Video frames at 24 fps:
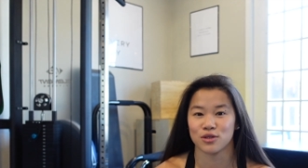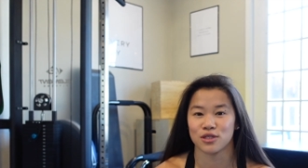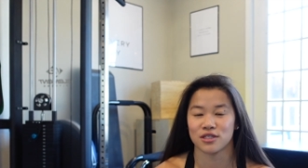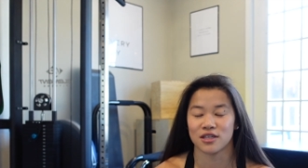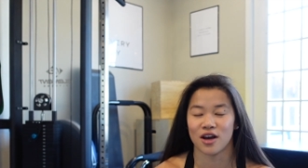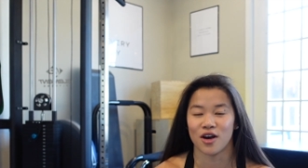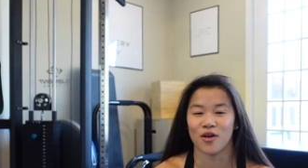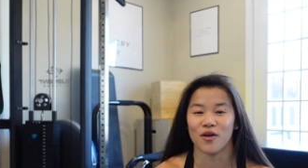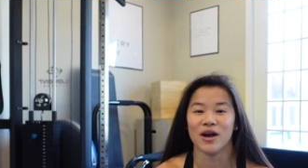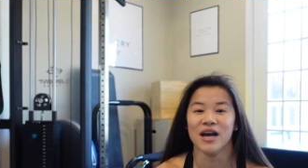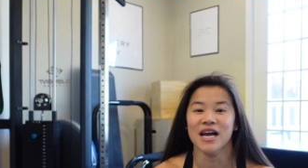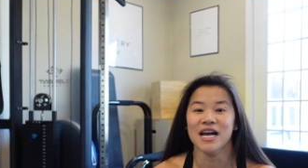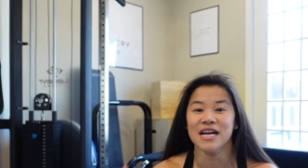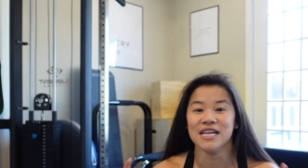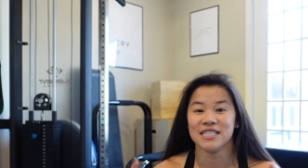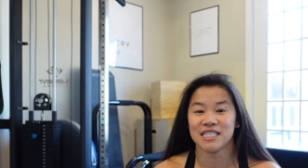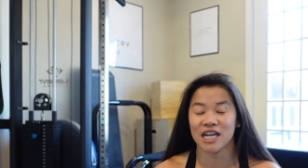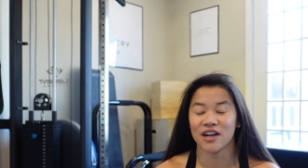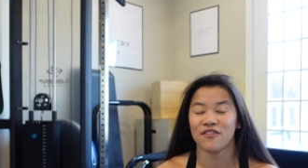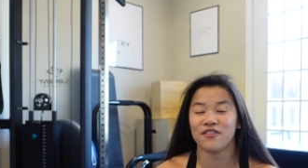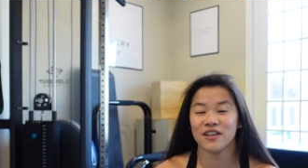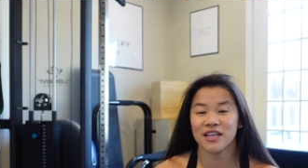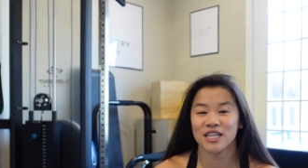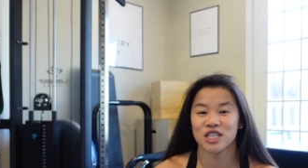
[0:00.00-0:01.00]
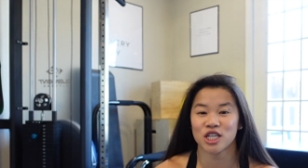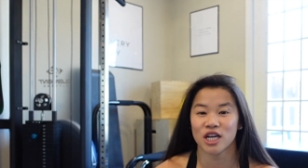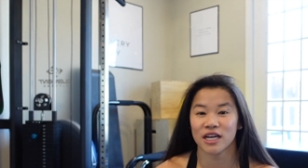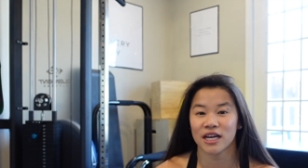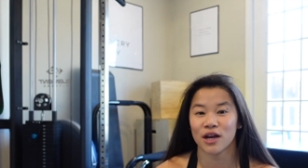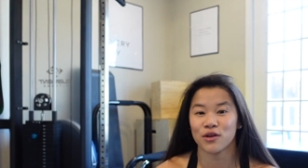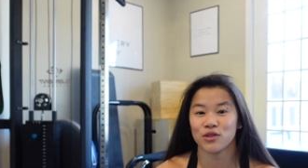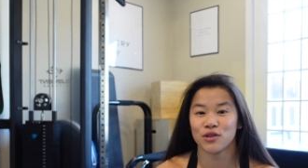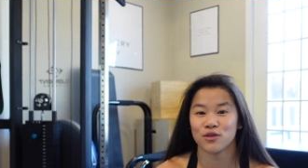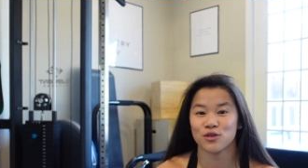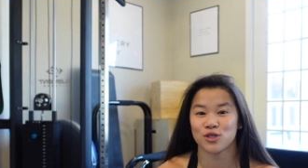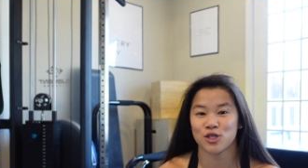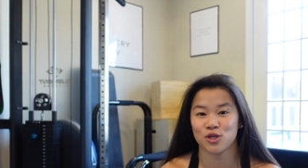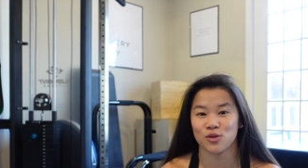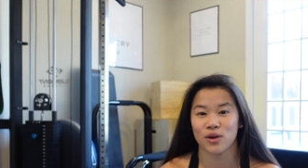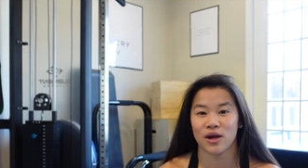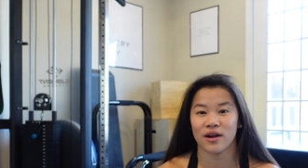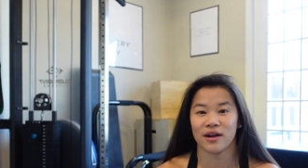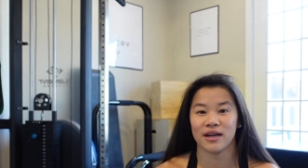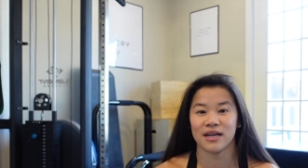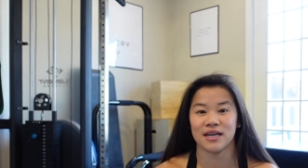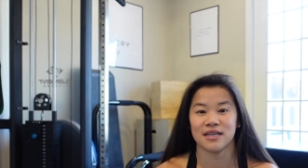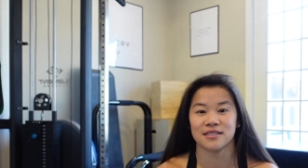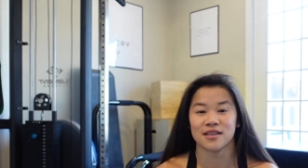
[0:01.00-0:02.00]
So definitely check out those two
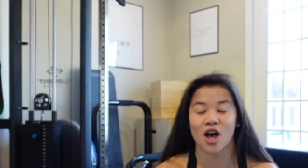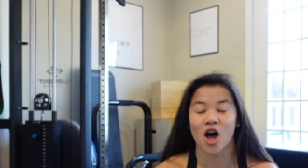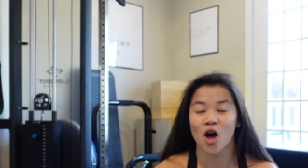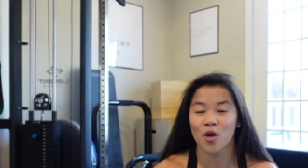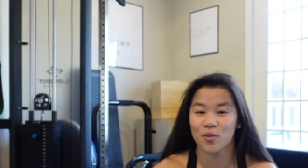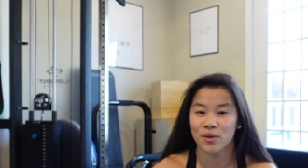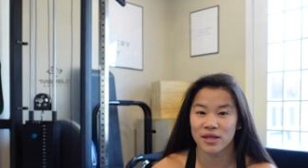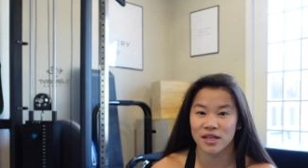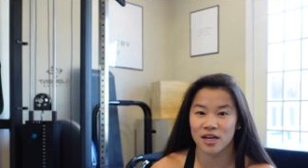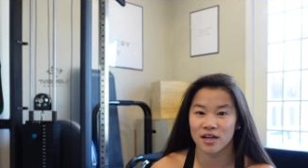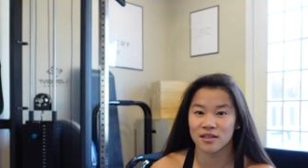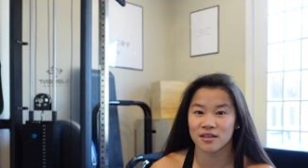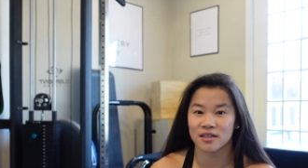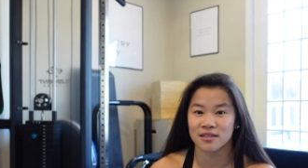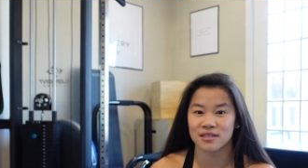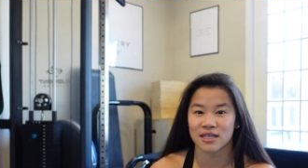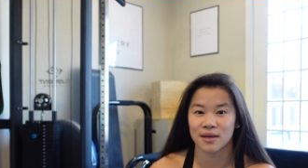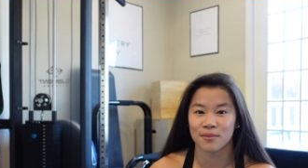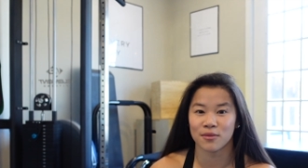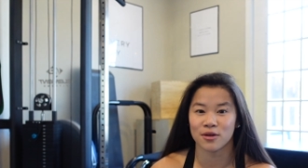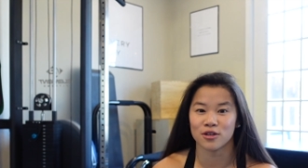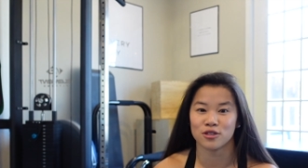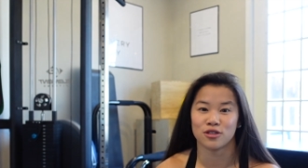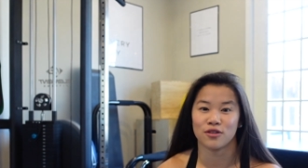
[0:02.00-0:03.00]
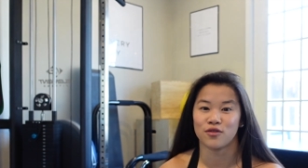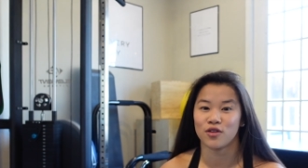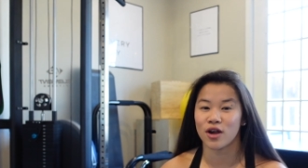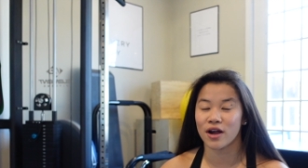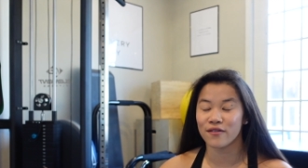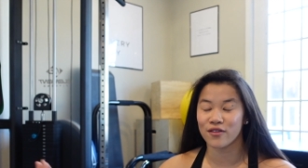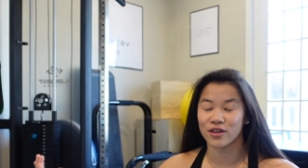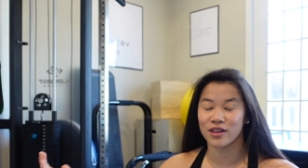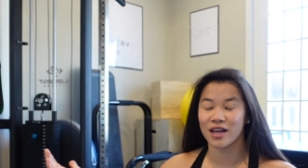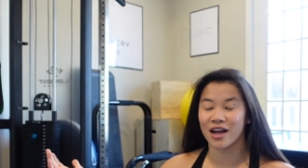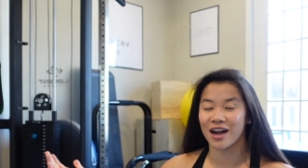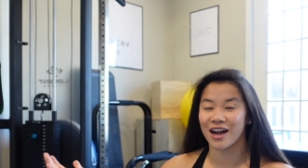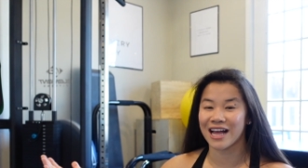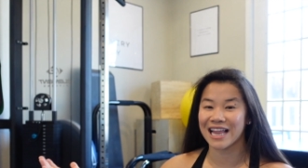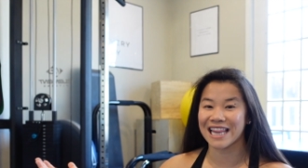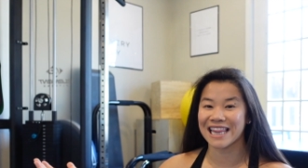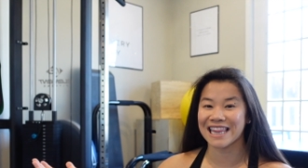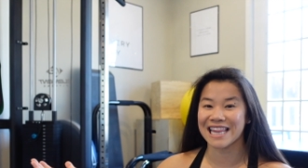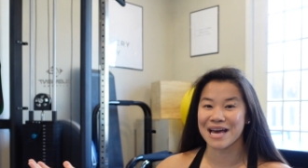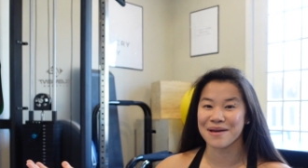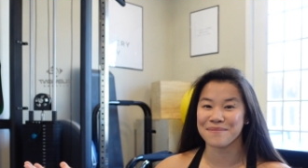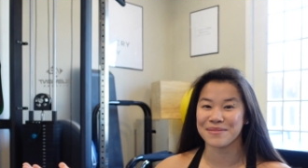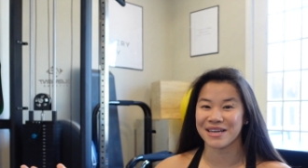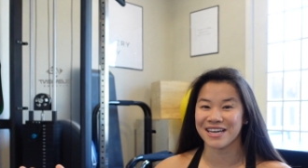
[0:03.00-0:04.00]
areas. I'll be there in the summer. So if you're ever there,
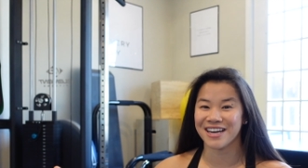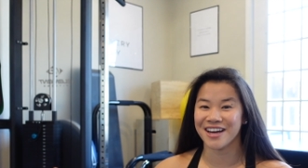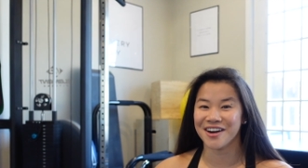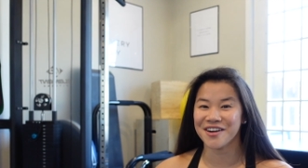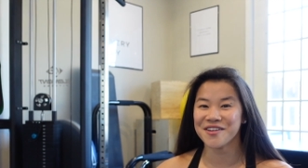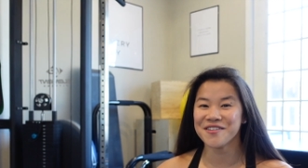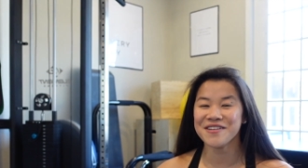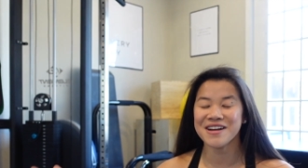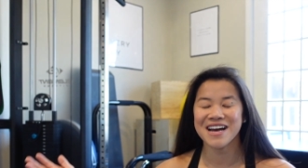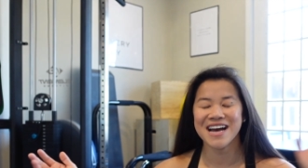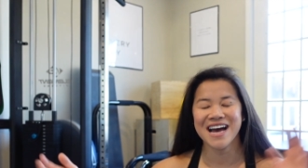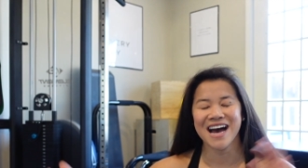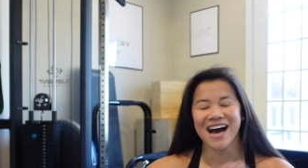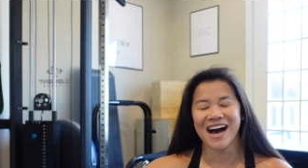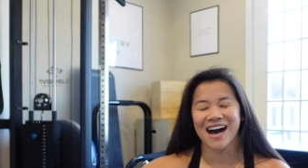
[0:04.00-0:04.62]
let me know.